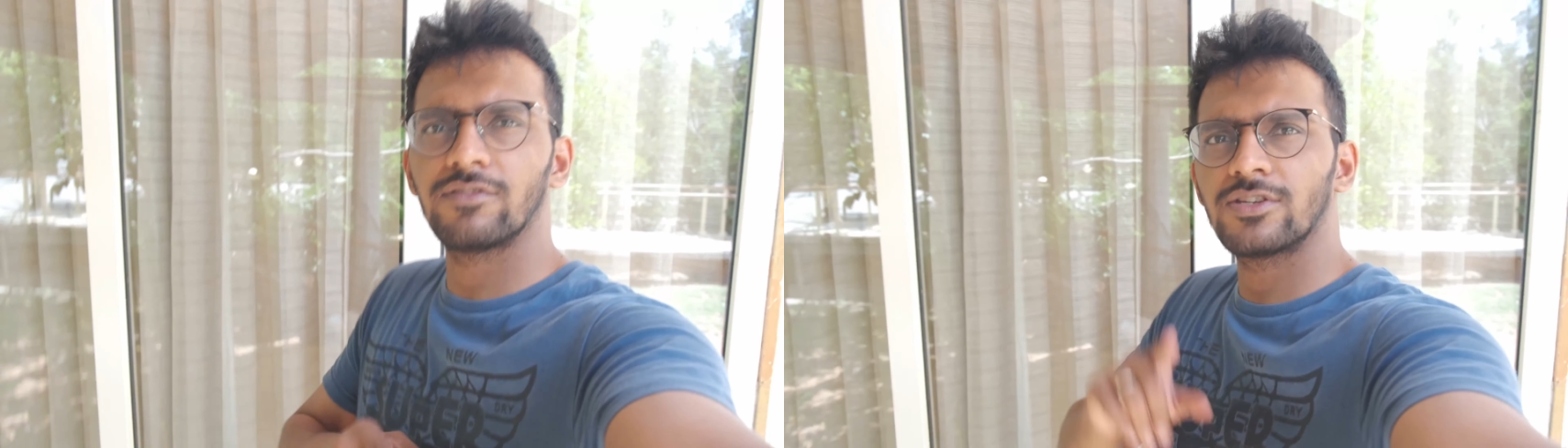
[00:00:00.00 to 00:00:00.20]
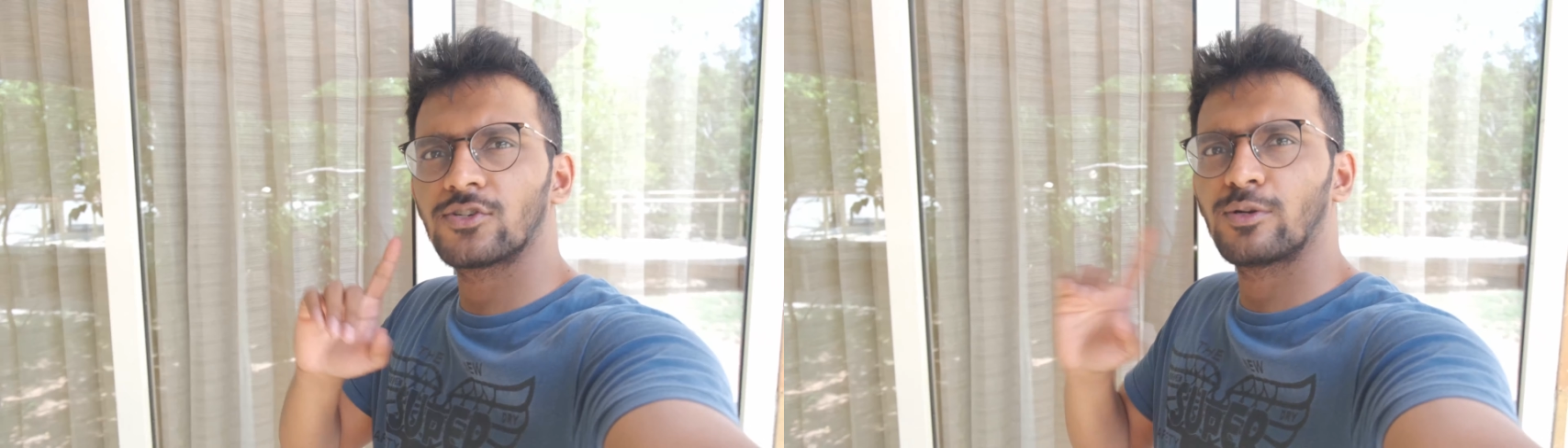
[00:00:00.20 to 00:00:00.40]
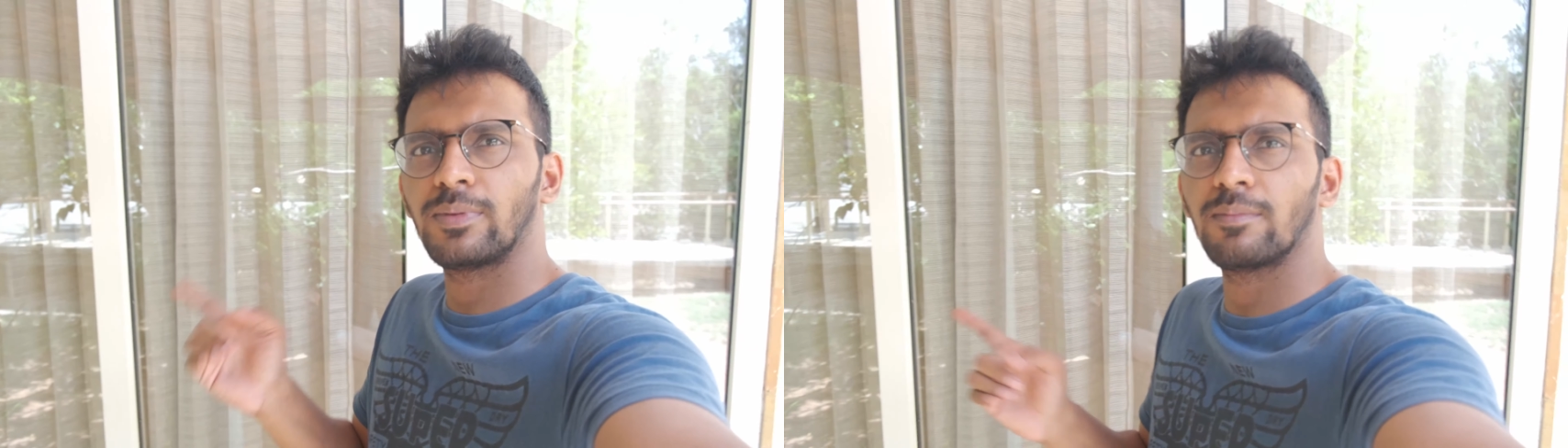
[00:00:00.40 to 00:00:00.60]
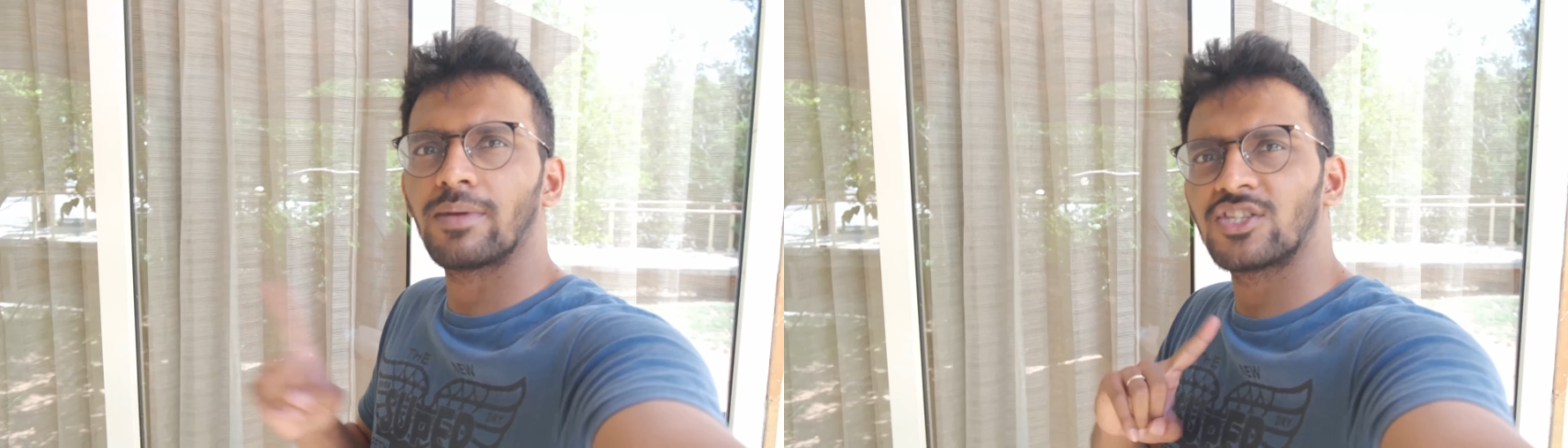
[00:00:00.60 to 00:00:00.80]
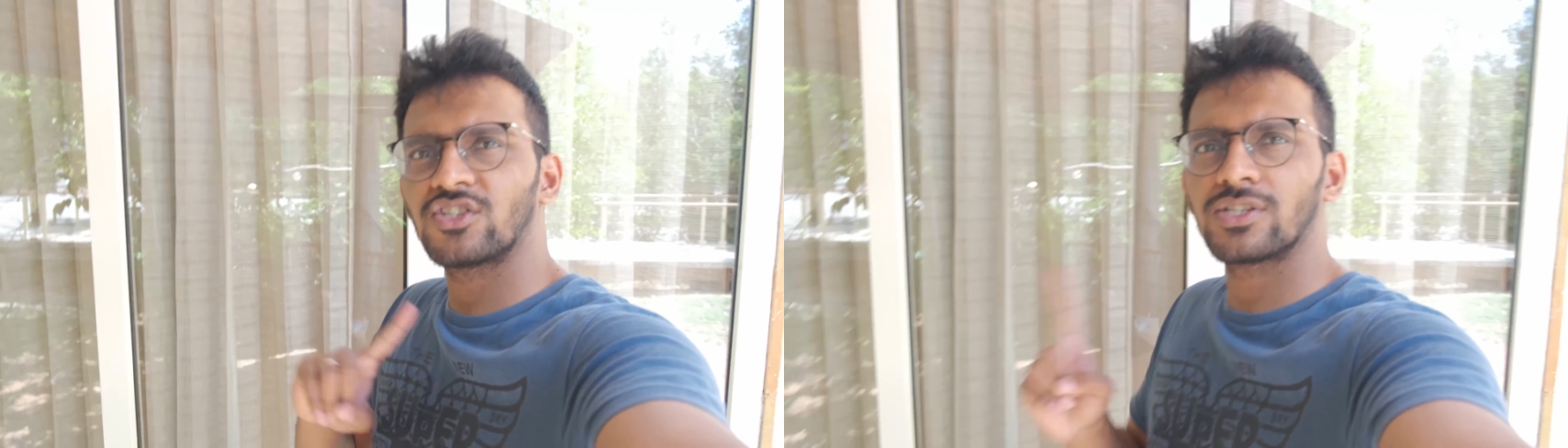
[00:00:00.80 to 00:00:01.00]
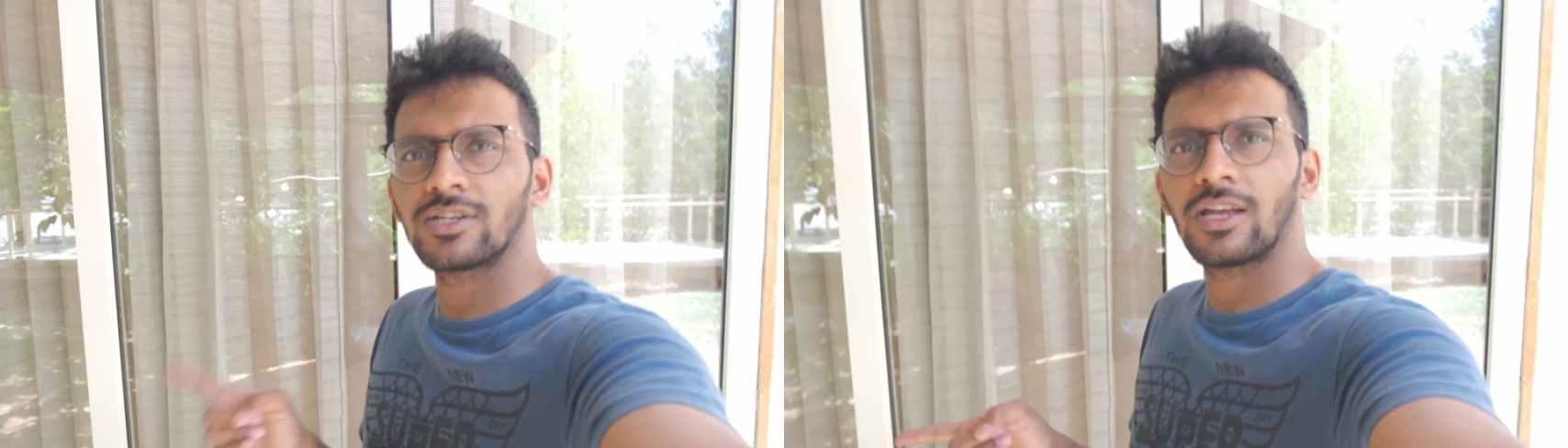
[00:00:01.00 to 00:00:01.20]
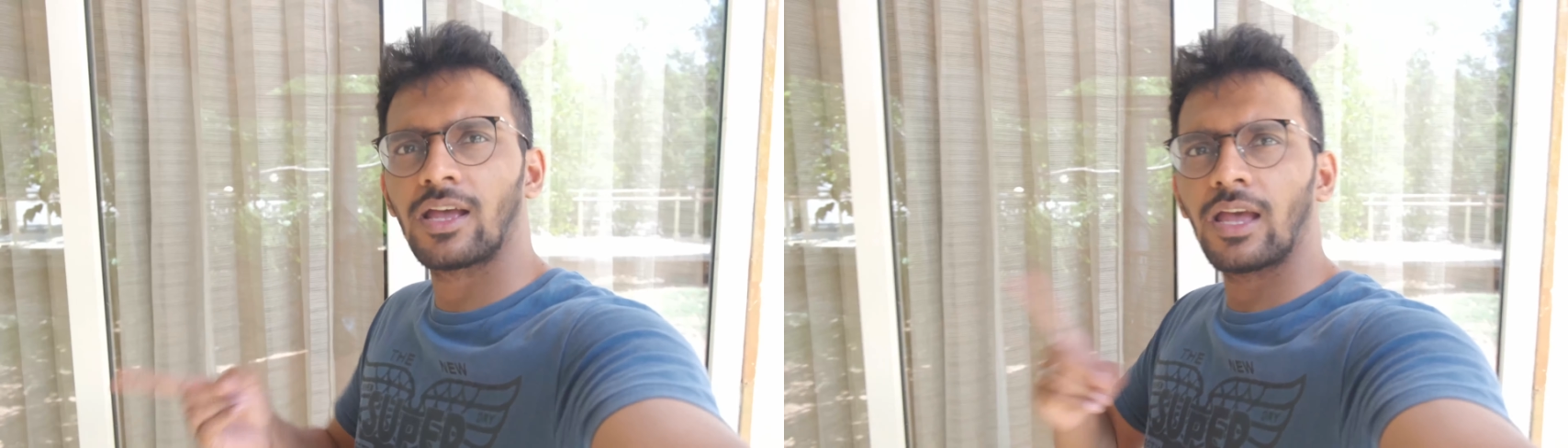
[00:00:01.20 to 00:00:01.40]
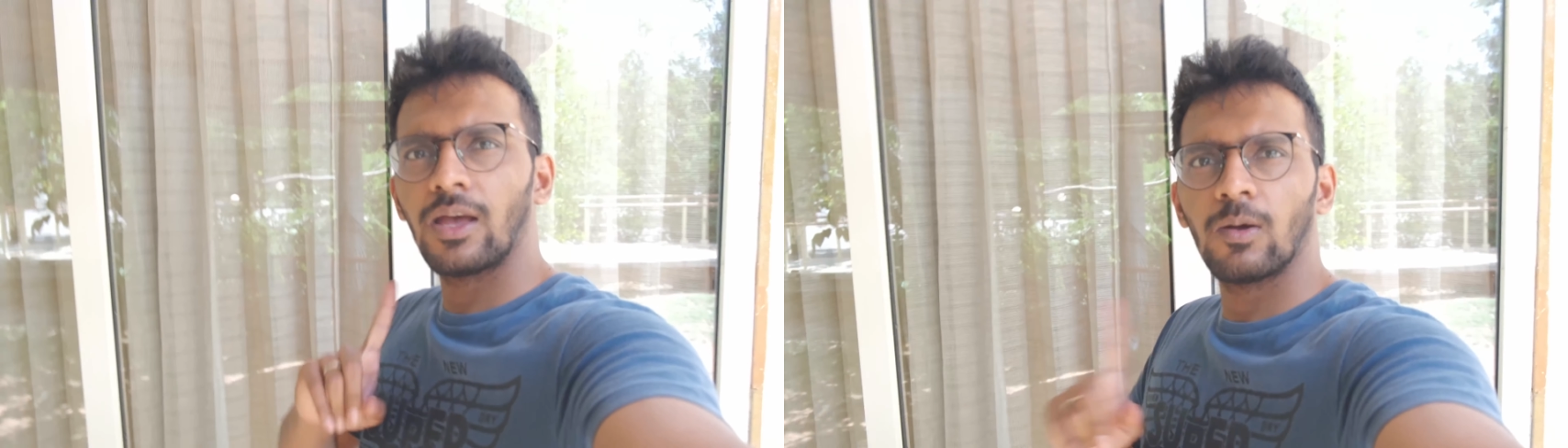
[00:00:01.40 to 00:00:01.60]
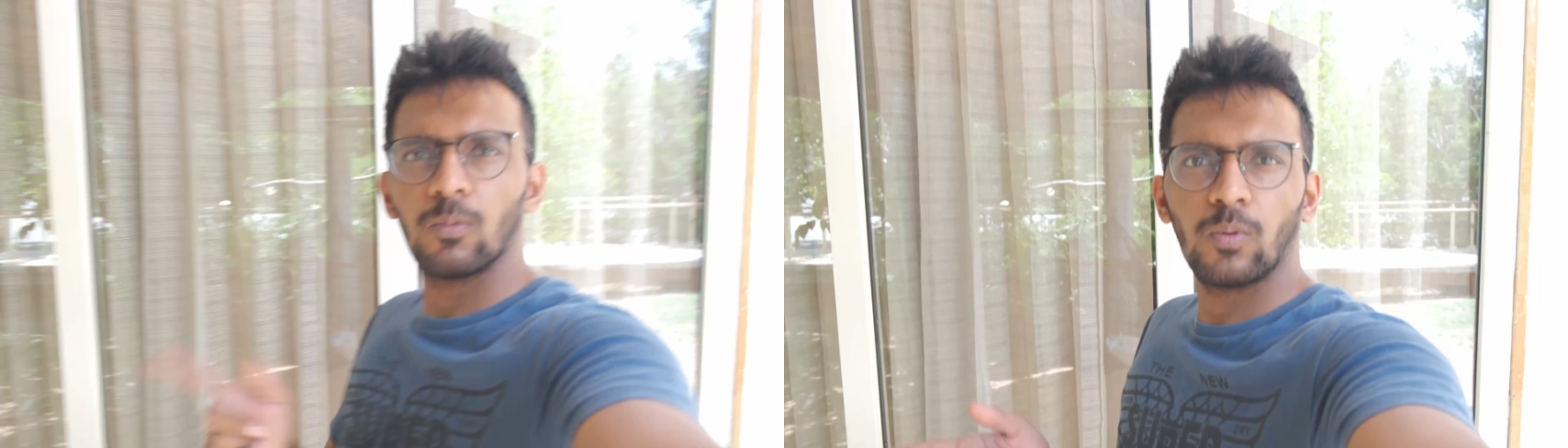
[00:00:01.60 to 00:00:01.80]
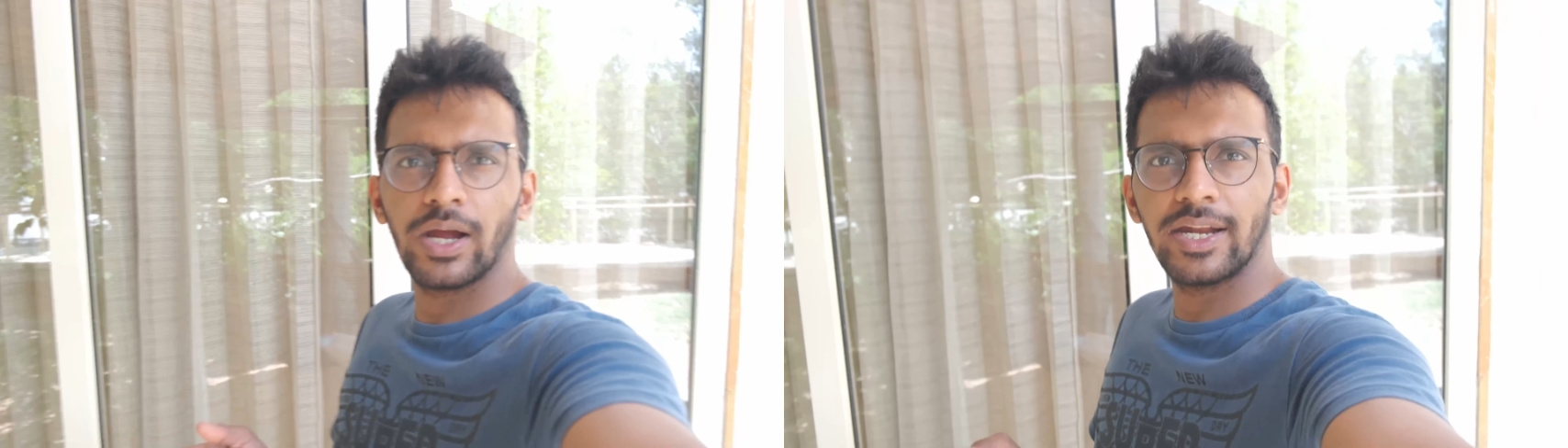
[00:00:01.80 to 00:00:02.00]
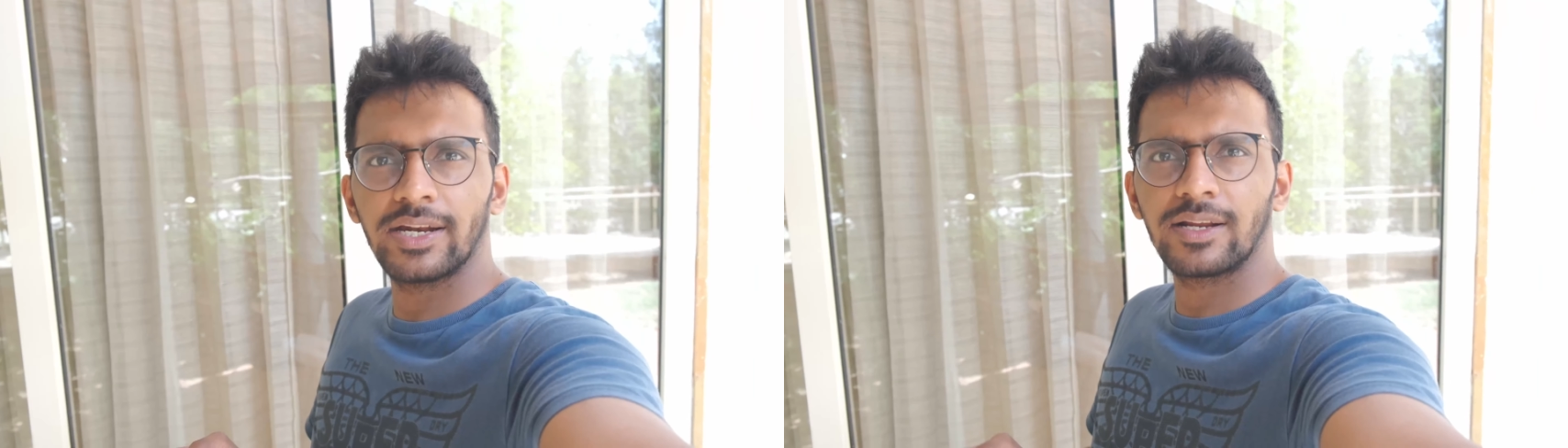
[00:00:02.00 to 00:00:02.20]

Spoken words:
This should be much wider